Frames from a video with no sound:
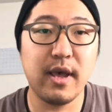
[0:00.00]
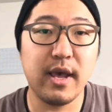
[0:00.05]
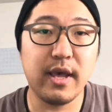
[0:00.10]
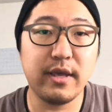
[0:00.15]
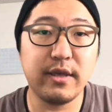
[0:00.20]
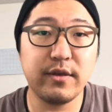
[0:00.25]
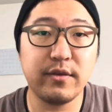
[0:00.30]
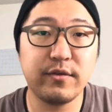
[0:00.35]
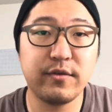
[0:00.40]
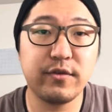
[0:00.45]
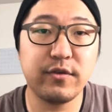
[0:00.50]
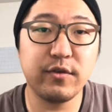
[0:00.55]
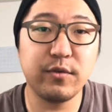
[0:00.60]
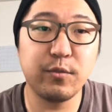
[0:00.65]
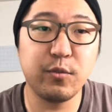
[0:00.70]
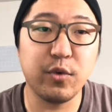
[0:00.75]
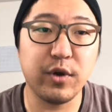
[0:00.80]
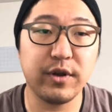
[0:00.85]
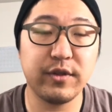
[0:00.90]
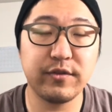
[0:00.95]
Hey
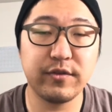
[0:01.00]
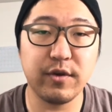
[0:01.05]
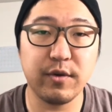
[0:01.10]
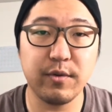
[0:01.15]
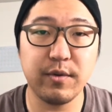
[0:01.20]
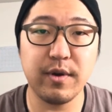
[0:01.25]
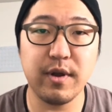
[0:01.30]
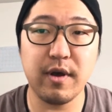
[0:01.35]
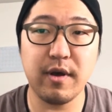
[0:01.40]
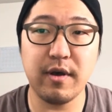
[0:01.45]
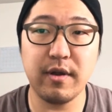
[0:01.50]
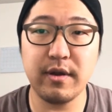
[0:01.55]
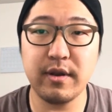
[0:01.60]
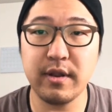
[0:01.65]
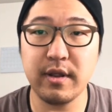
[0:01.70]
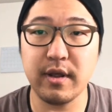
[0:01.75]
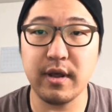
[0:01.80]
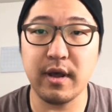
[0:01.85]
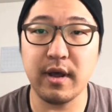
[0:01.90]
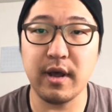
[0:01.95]
YouTube, what is going
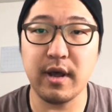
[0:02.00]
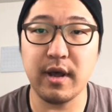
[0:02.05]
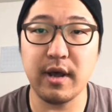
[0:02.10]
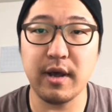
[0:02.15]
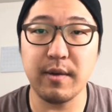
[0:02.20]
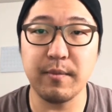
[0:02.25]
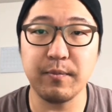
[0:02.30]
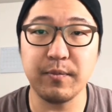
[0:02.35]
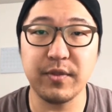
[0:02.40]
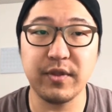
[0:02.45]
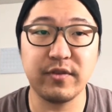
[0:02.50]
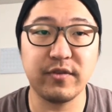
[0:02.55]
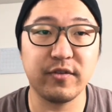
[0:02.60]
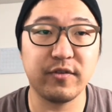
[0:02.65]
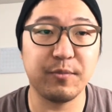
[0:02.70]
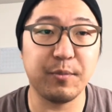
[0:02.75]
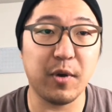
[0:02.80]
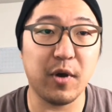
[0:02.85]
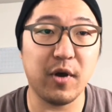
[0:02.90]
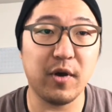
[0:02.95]
on? This
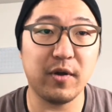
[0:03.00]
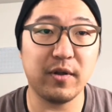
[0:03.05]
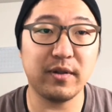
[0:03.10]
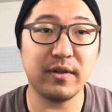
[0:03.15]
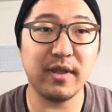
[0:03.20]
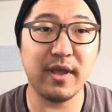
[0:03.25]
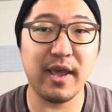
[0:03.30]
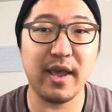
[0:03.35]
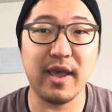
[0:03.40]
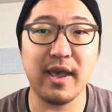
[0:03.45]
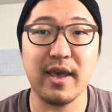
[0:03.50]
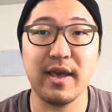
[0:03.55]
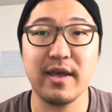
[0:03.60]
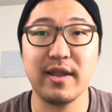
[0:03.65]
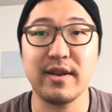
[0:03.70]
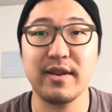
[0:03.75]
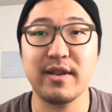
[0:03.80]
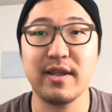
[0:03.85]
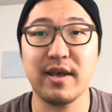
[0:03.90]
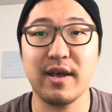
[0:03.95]
is Paul,
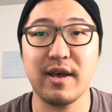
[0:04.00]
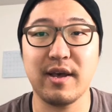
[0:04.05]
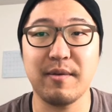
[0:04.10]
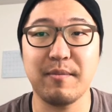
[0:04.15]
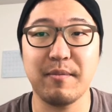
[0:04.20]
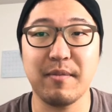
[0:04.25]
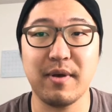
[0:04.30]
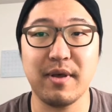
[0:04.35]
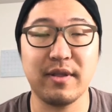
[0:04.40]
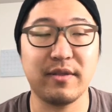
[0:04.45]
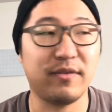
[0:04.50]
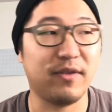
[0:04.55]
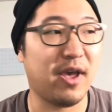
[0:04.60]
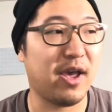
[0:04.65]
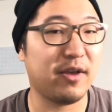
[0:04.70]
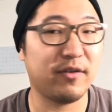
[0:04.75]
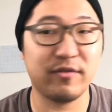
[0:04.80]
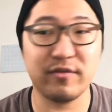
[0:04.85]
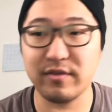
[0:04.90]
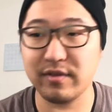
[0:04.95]
and it's
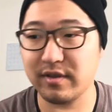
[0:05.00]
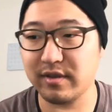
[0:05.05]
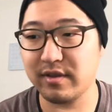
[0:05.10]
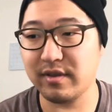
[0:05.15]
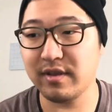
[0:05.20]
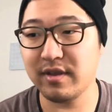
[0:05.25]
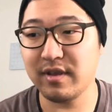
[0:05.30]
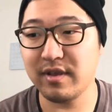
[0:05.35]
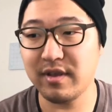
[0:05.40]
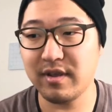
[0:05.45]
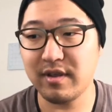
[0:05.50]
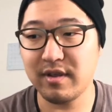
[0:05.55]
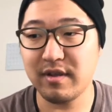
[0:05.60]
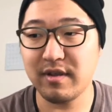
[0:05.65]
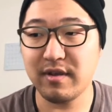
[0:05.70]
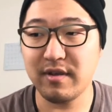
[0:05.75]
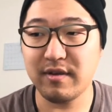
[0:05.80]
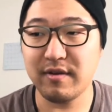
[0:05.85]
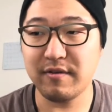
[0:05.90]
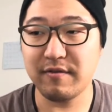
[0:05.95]
actually
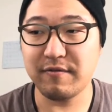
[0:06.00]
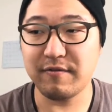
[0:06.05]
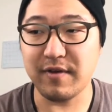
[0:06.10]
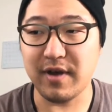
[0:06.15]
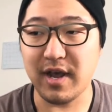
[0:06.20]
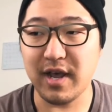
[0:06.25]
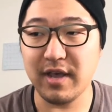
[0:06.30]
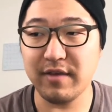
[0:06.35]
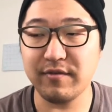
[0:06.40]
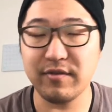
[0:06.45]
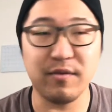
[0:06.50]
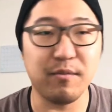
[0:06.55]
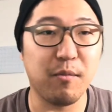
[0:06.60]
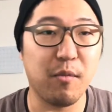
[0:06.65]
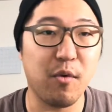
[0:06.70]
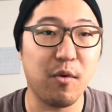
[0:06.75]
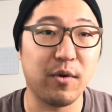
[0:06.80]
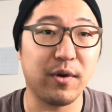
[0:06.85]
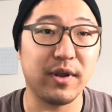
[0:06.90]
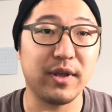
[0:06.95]
5 in the
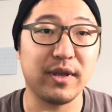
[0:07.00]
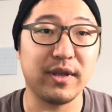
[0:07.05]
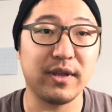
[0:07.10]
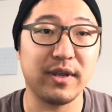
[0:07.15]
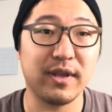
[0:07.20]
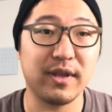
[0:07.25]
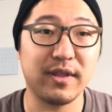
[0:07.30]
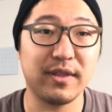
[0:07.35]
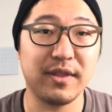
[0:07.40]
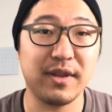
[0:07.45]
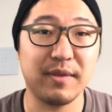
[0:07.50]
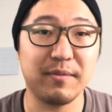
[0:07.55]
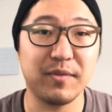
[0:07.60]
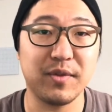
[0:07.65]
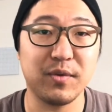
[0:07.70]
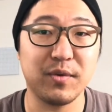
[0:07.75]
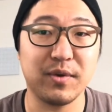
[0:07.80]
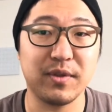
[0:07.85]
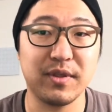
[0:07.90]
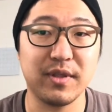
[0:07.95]
morning that I'm
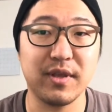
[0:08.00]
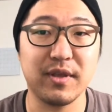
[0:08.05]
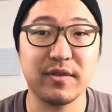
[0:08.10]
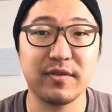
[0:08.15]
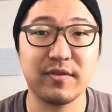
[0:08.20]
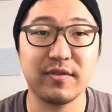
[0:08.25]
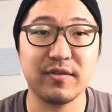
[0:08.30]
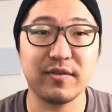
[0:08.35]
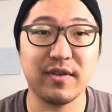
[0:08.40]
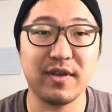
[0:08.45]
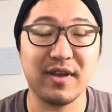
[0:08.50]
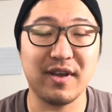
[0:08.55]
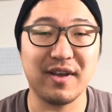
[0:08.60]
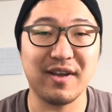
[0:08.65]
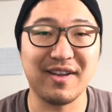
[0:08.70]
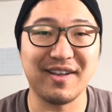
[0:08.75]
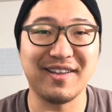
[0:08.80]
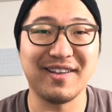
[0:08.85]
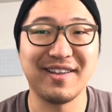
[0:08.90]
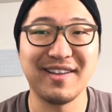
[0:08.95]
doing this.
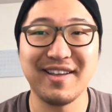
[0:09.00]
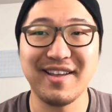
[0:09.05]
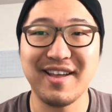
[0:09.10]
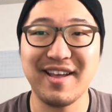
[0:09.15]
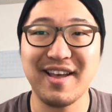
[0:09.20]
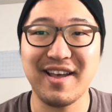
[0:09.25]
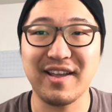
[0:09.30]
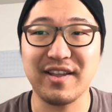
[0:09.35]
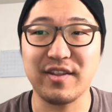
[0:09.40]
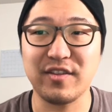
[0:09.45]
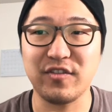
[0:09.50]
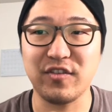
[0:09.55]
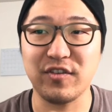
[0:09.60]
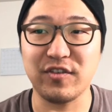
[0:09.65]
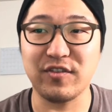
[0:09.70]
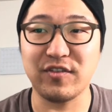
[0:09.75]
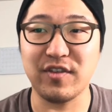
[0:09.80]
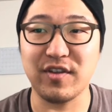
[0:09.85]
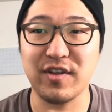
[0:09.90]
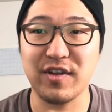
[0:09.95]

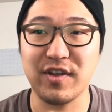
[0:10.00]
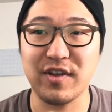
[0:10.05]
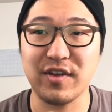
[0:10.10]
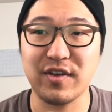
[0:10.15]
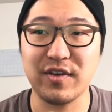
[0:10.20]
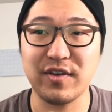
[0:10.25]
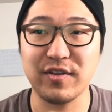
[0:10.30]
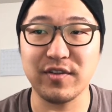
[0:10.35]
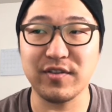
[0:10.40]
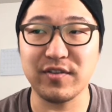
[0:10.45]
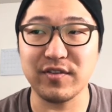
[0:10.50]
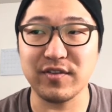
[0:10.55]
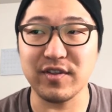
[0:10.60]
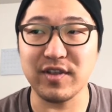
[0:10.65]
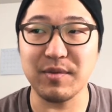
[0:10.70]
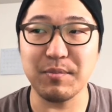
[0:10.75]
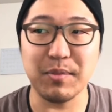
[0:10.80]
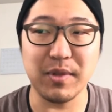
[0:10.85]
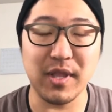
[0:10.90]
Just couldn't sleep.